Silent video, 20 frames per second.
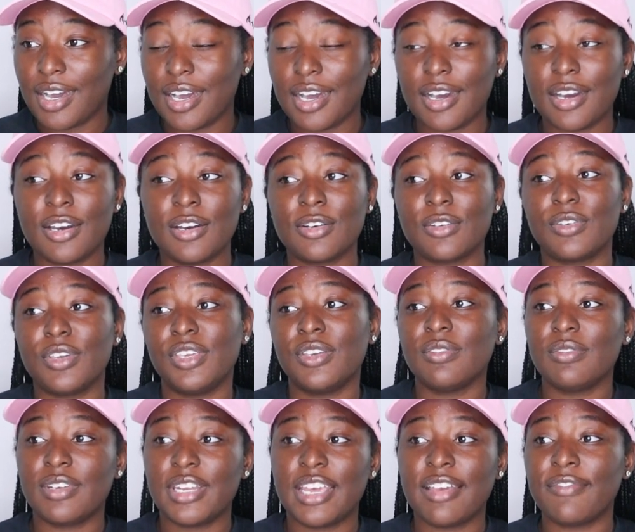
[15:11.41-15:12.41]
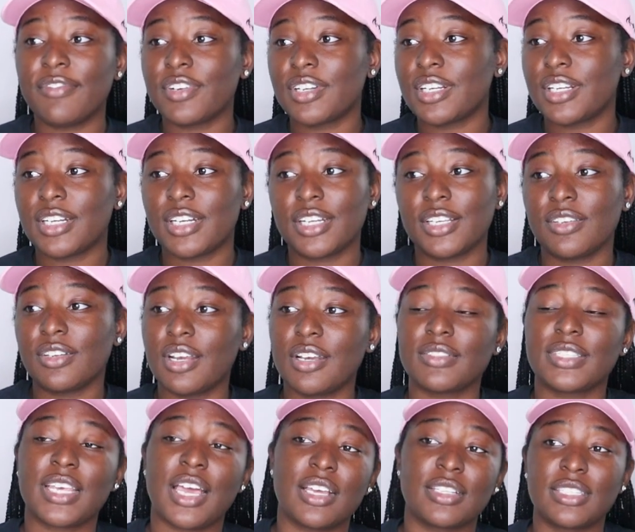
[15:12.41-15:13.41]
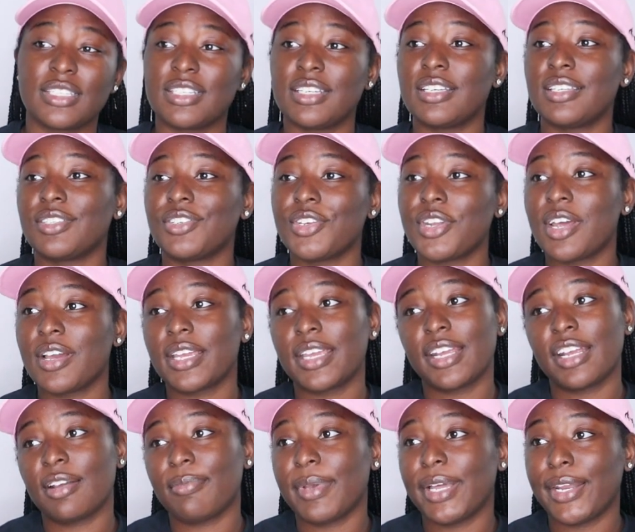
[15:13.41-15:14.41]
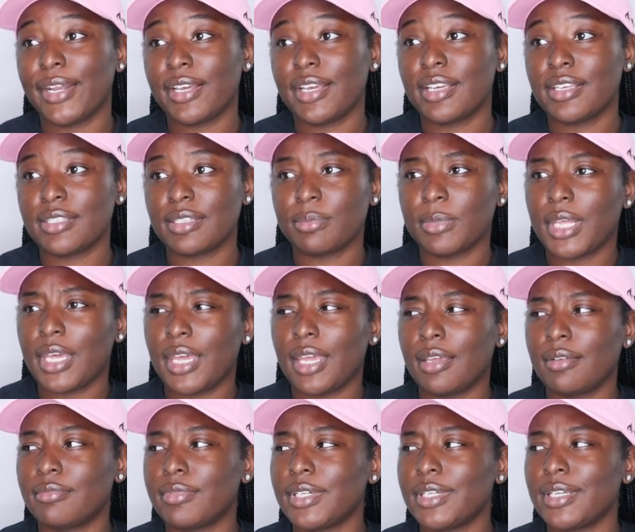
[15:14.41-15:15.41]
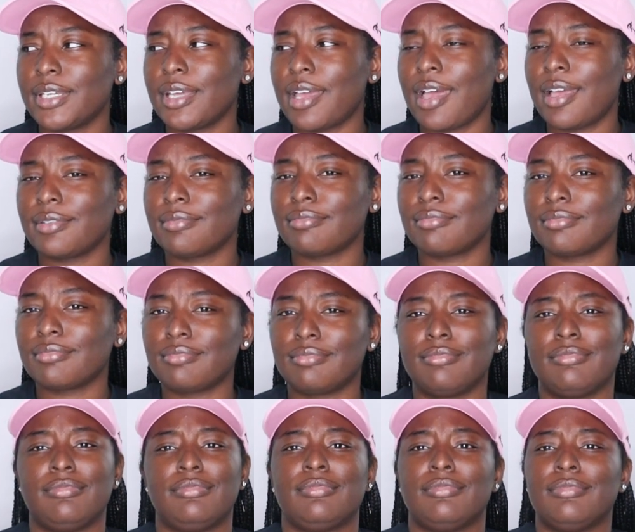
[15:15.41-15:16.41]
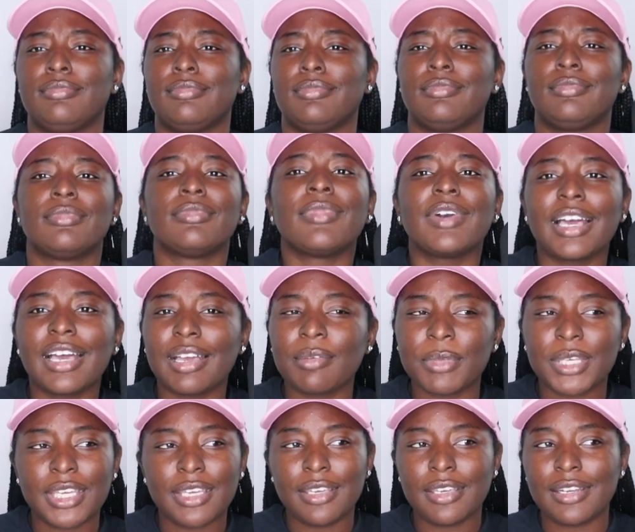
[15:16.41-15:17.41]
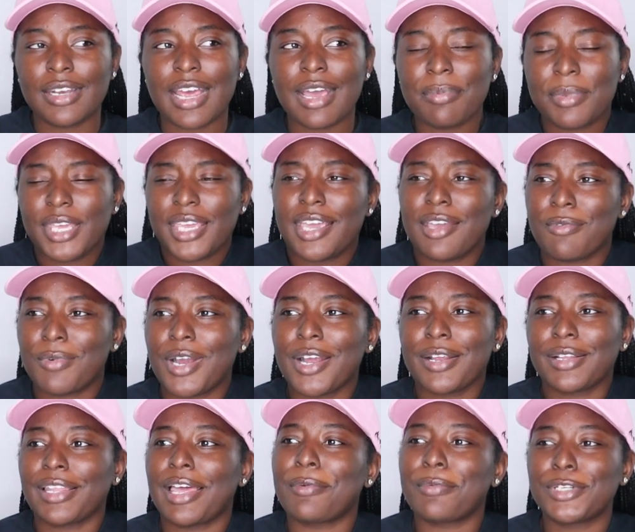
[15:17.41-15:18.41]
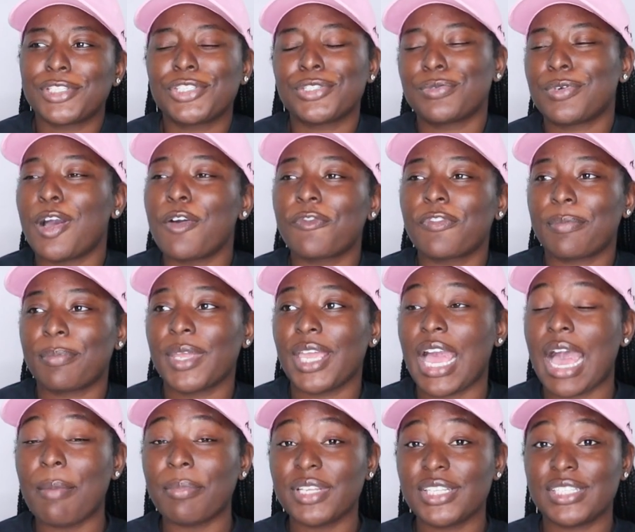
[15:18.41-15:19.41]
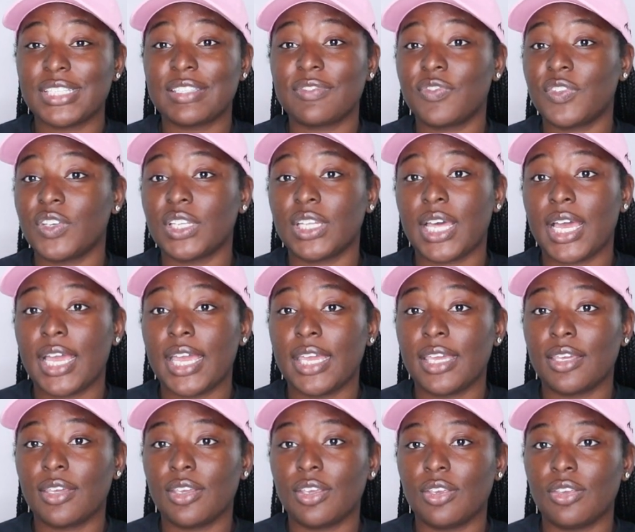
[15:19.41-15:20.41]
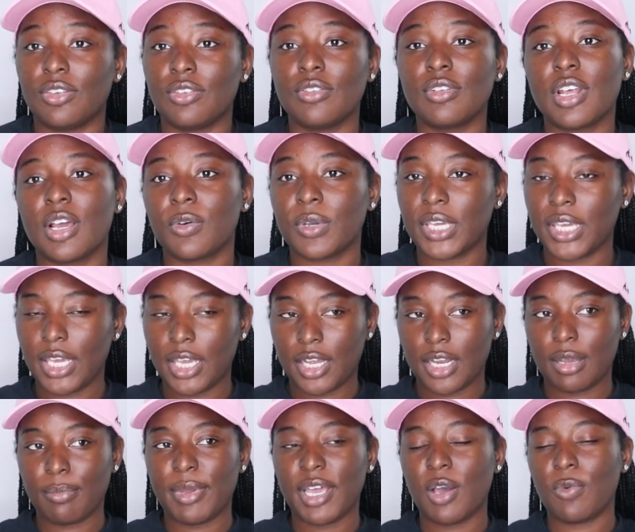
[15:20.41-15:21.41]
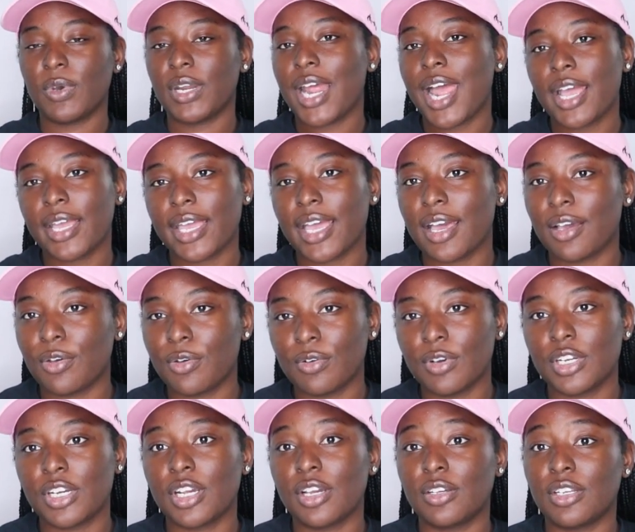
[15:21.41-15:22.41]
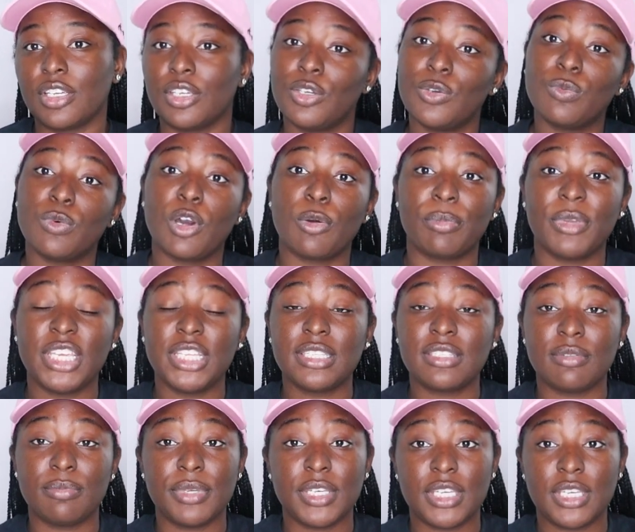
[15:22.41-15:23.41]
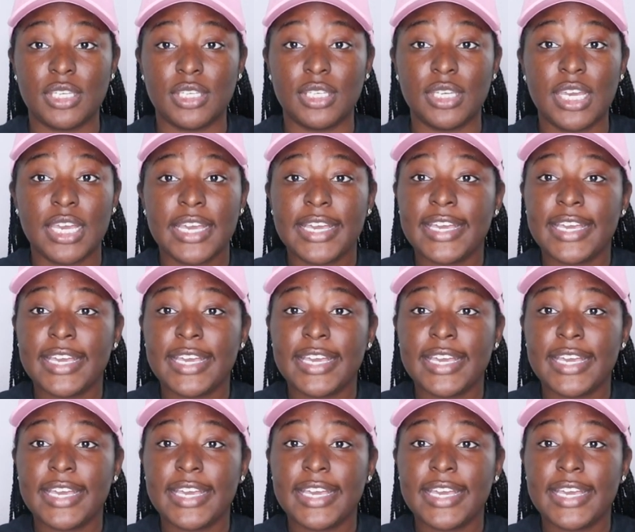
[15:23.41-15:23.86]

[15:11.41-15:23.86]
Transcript: oh, you never, you don't talk to us, you don't care about us, I'm like, what? I, I mean, I be at work. Like, what you want from me? I'ma just feel like you don't care about what I got going on, and you want me to be